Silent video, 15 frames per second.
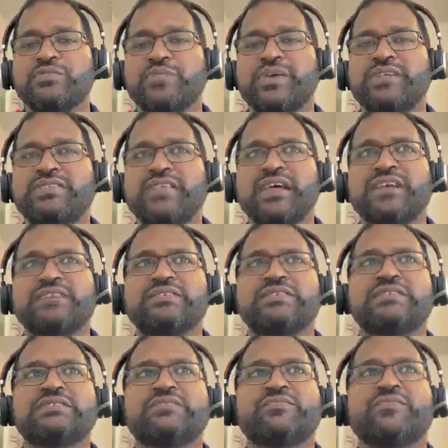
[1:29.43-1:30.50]
as
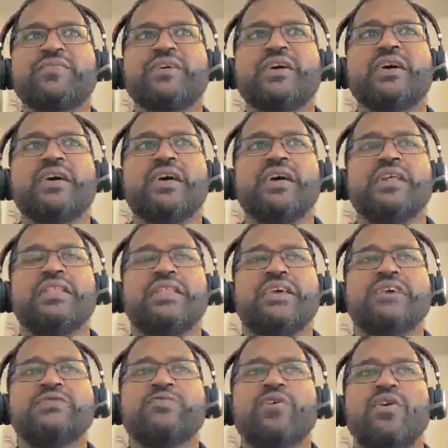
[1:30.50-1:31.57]
baselines.
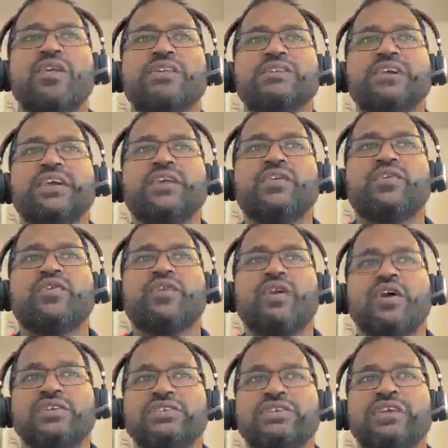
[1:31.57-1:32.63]
These models include
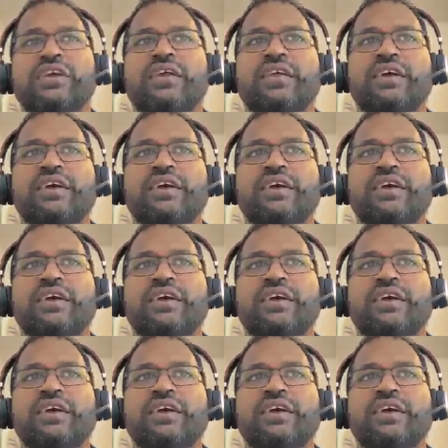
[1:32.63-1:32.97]
logistic